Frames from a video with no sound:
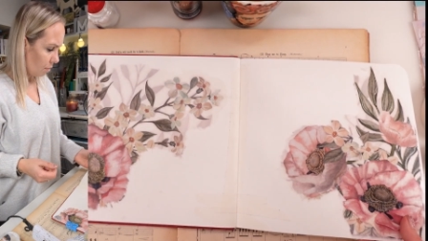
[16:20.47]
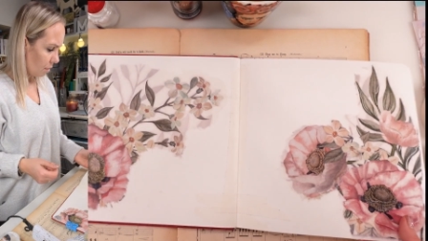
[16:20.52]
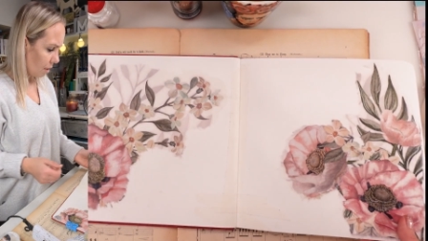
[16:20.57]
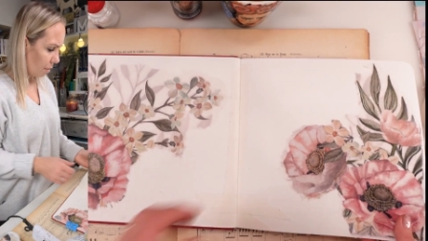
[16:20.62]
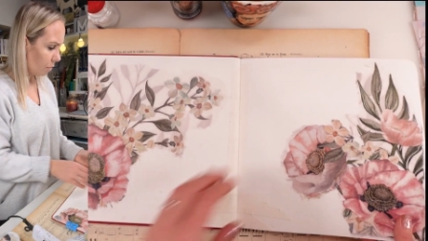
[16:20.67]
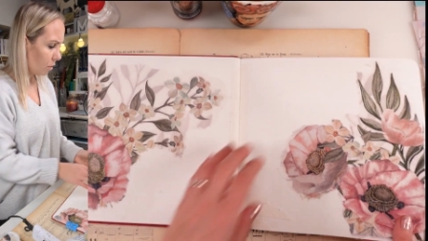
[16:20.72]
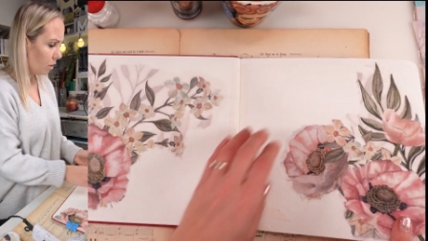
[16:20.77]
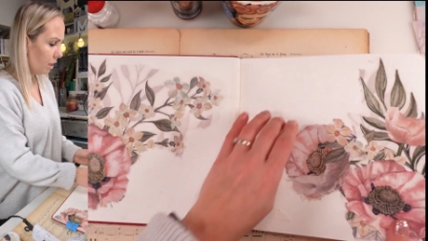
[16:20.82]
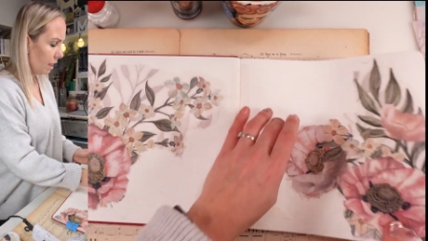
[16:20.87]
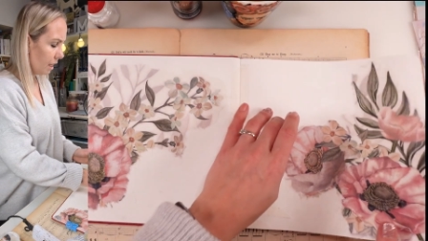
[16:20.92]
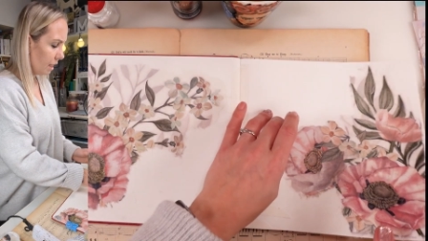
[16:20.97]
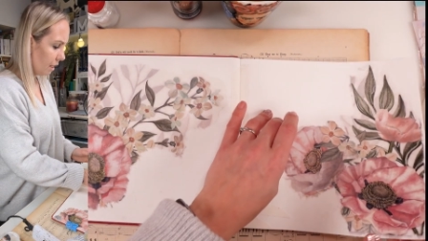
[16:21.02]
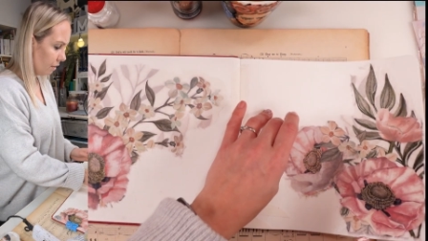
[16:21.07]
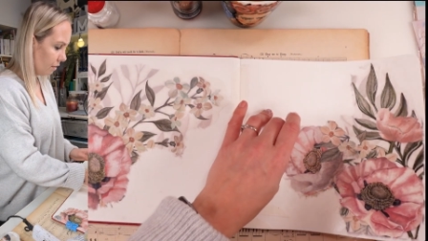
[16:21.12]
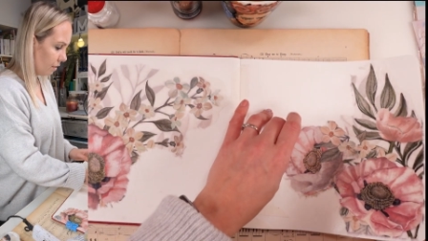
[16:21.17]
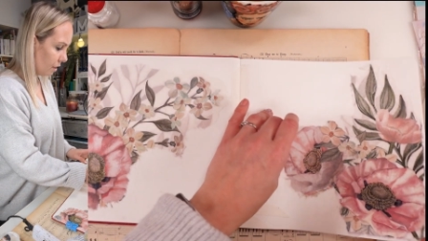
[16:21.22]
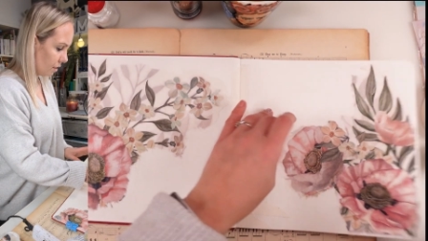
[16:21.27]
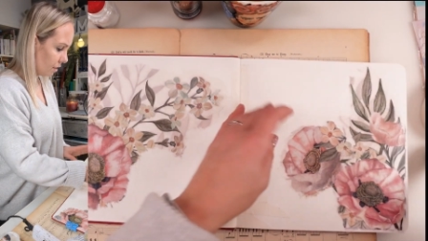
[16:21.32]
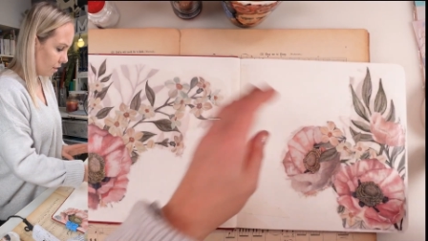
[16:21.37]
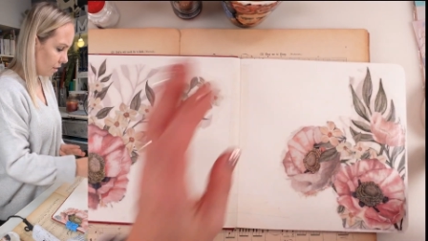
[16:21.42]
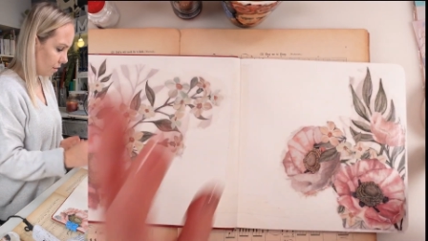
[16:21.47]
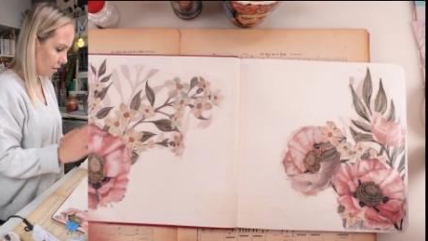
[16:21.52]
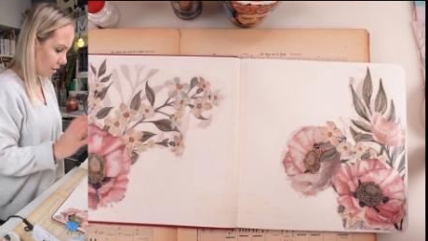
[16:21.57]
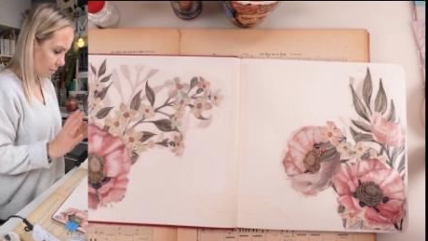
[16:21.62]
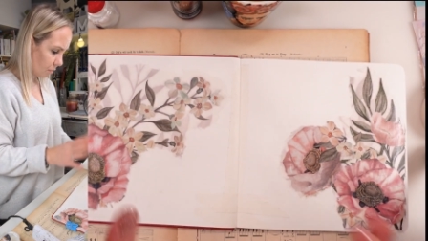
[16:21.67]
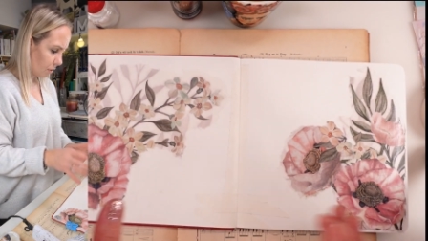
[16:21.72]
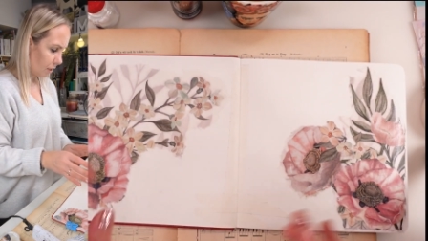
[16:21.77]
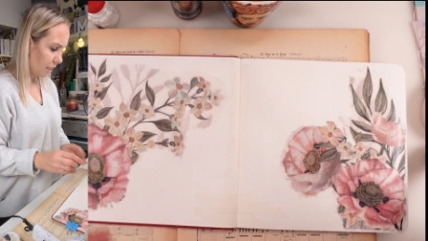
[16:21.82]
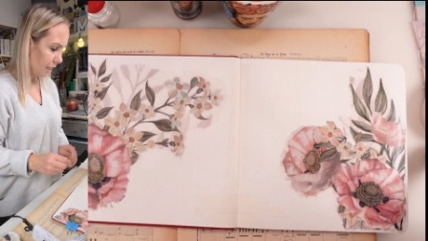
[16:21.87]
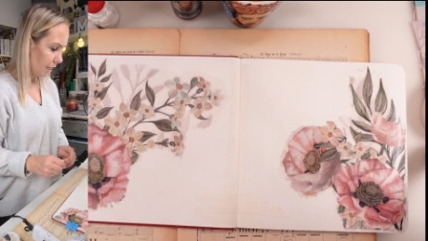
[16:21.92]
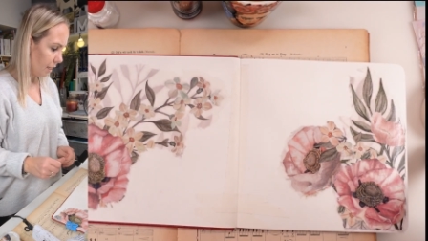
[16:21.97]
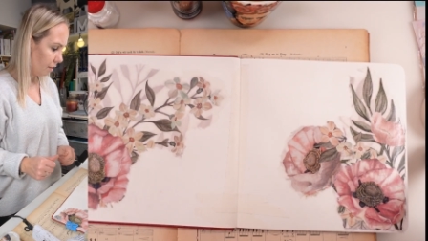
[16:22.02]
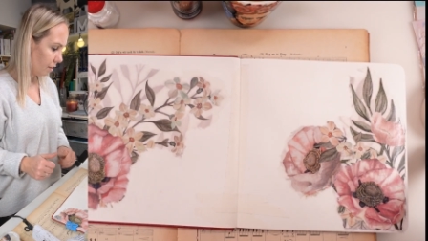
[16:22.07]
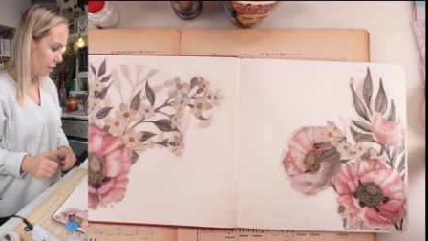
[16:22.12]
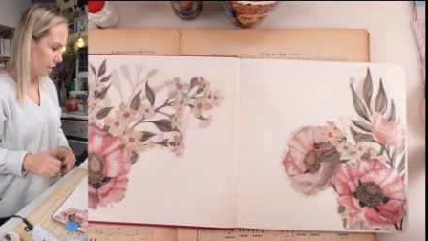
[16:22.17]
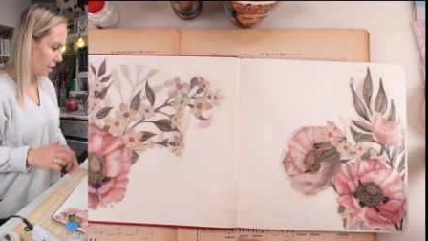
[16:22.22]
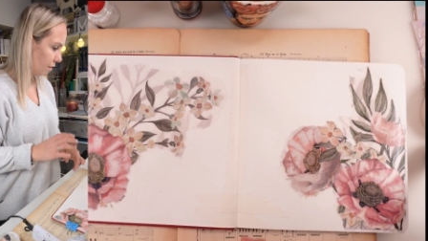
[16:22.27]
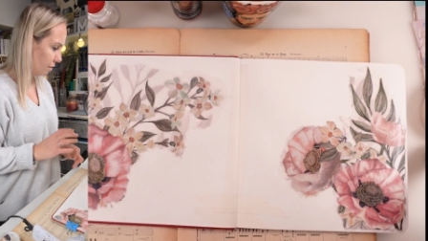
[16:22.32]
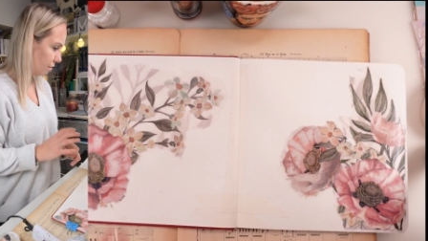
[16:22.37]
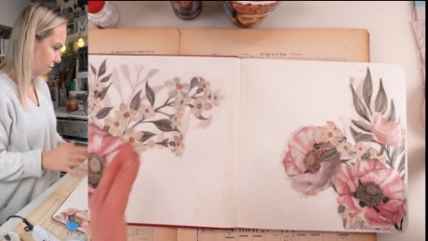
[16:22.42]
I'm gonna leave it. I'm gonna leave
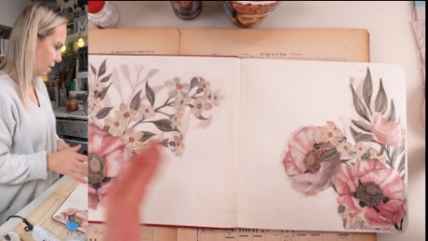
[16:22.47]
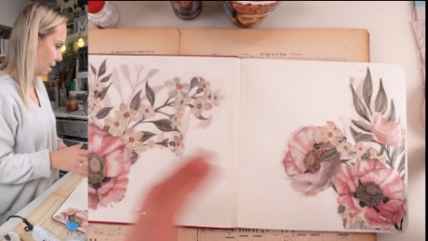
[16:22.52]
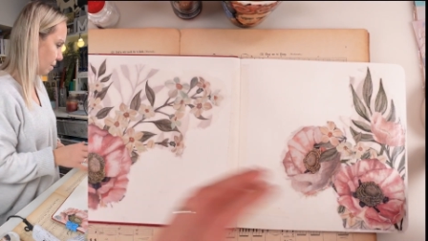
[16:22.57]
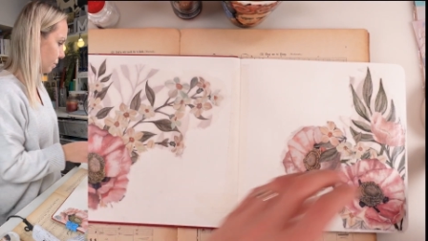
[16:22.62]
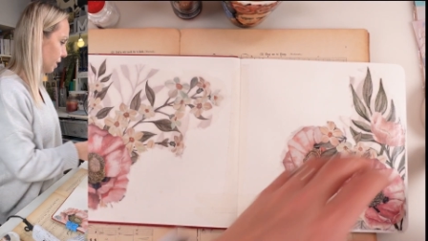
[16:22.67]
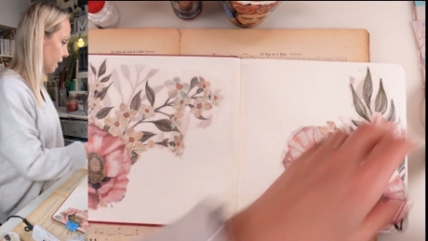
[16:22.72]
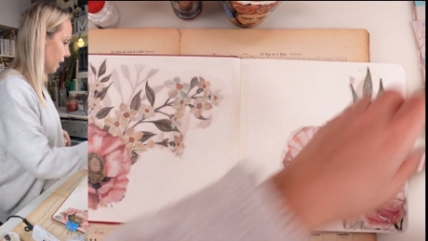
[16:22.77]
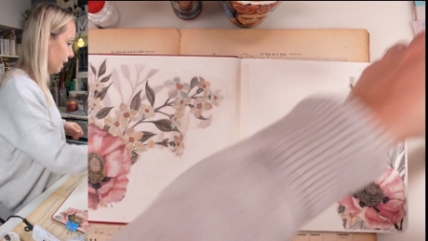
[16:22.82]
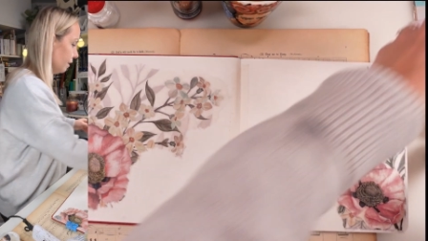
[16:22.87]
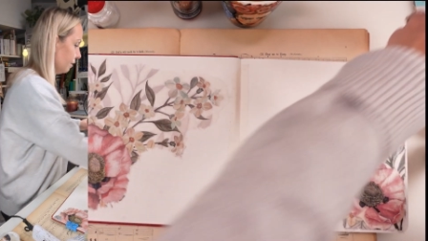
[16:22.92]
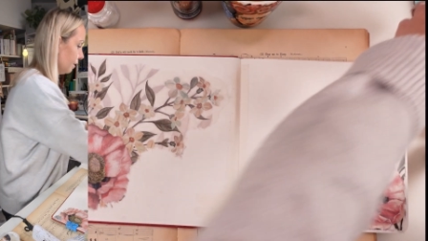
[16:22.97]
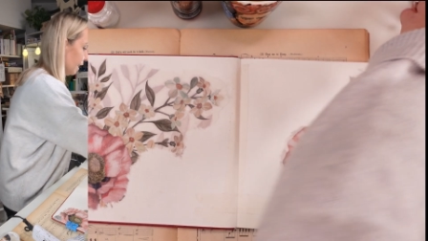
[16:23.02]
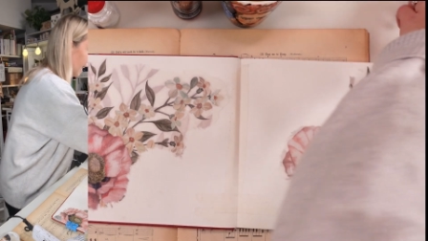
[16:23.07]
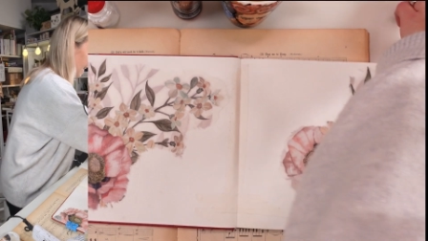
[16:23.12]
it. I'm gonna leave it.